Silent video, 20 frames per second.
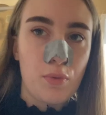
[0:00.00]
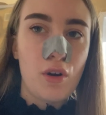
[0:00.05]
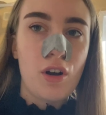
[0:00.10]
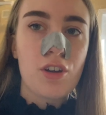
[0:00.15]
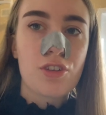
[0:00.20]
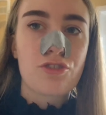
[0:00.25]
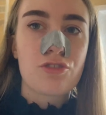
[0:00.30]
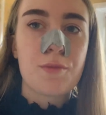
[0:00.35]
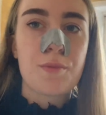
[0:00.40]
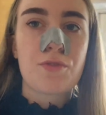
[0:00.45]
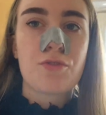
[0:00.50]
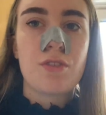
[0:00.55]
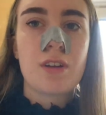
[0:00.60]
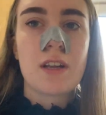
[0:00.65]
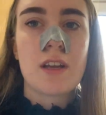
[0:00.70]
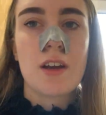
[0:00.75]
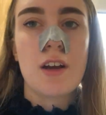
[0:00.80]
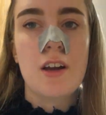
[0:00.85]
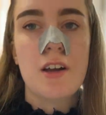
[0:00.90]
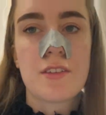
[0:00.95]
Pore strips
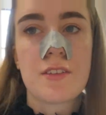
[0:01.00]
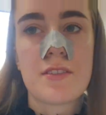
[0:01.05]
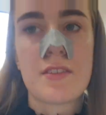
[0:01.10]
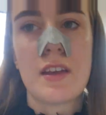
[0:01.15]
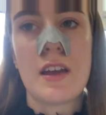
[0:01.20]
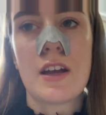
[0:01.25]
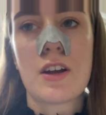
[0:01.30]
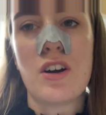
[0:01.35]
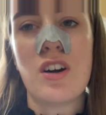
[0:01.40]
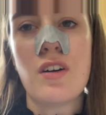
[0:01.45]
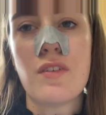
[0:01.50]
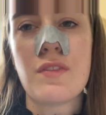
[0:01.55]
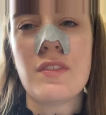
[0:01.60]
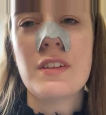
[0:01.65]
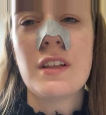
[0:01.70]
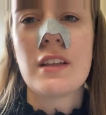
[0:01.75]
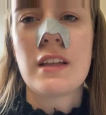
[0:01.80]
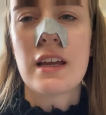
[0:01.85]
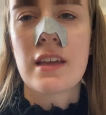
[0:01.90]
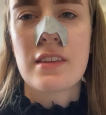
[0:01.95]
really hurt to take off, and
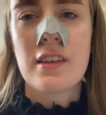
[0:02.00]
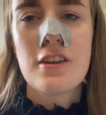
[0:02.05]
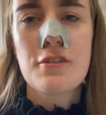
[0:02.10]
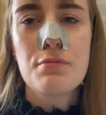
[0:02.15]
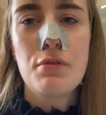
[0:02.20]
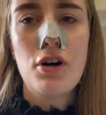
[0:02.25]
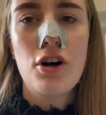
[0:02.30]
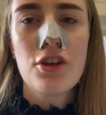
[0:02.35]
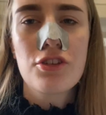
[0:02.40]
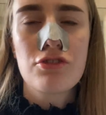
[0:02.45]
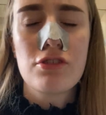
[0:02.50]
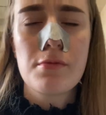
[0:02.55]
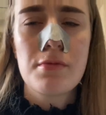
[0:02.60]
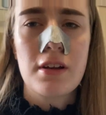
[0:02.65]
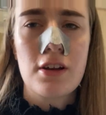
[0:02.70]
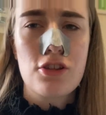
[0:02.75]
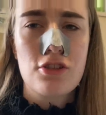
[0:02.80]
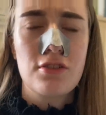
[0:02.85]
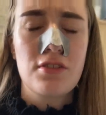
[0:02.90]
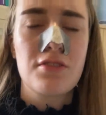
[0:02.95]
then like these pore strips
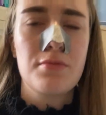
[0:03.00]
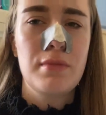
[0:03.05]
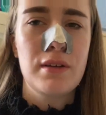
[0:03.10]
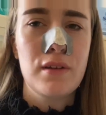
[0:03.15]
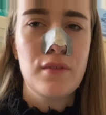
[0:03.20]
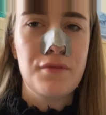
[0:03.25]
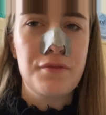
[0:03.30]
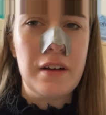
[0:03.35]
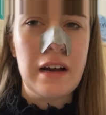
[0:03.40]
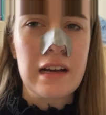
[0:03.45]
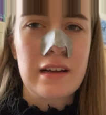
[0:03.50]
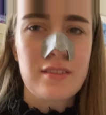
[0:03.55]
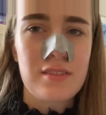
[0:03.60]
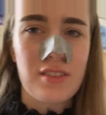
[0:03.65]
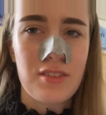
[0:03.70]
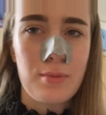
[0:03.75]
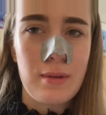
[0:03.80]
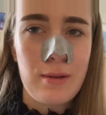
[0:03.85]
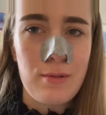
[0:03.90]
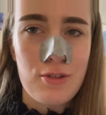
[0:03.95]
actually smell of fags
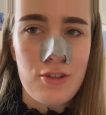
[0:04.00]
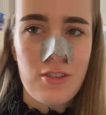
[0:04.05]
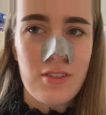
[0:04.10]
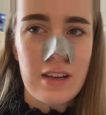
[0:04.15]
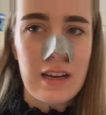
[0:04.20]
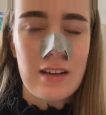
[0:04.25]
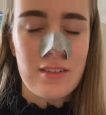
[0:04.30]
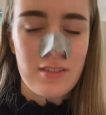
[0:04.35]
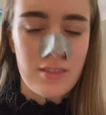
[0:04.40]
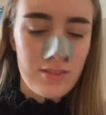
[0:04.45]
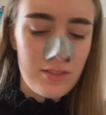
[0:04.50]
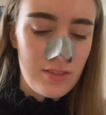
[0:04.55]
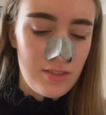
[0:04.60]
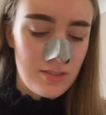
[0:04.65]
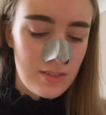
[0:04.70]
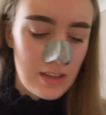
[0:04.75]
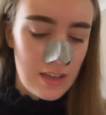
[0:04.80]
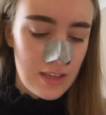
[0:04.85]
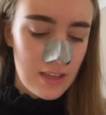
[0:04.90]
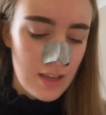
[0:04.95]
as well, which is kind of
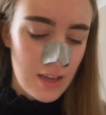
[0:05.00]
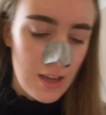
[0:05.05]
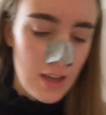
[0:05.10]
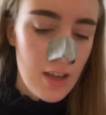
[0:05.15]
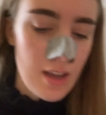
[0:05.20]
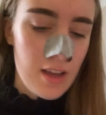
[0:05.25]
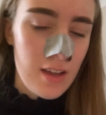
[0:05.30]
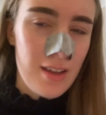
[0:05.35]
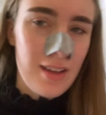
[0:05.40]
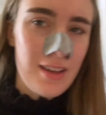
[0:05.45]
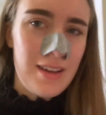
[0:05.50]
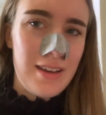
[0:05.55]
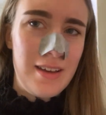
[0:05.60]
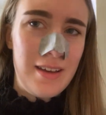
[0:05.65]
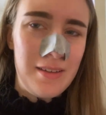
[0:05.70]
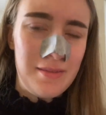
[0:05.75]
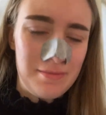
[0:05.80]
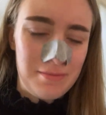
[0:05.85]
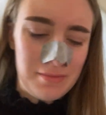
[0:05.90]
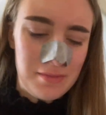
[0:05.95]
disgusting.
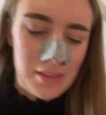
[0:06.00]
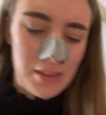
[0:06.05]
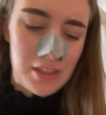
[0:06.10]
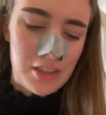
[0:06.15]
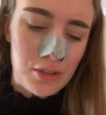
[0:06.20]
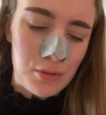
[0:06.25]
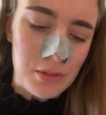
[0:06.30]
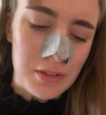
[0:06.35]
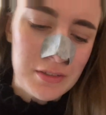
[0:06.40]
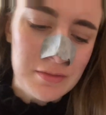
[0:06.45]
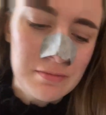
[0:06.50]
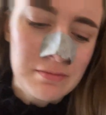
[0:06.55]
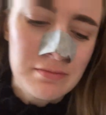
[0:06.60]
Um, ew.